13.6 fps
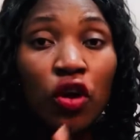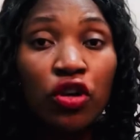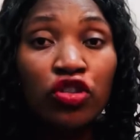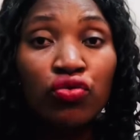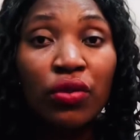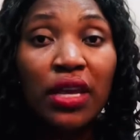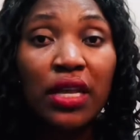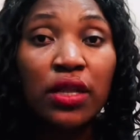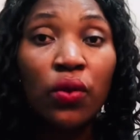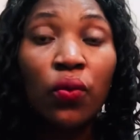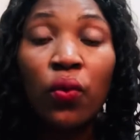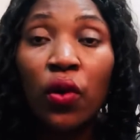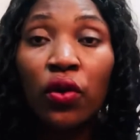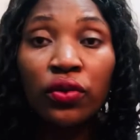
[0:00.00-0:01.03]
country in the
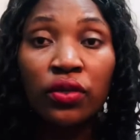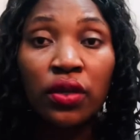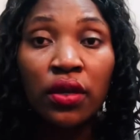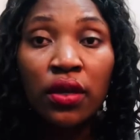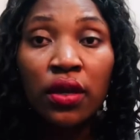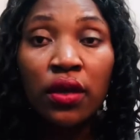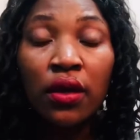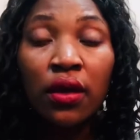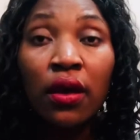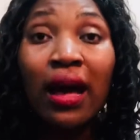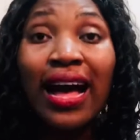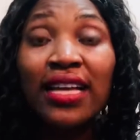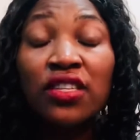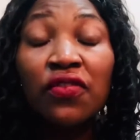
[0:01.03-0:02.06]
world. As